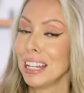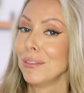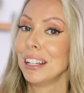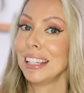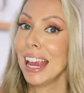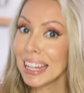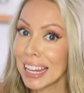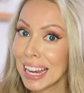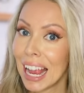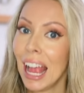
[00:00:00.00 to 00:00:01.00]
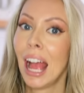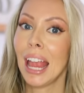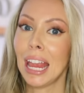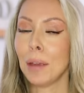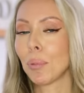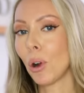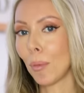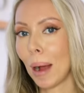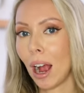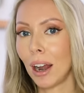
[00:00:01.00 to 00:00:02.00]
in even taking a
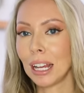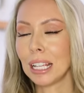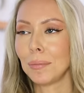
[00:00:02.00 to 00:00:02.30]
probiotic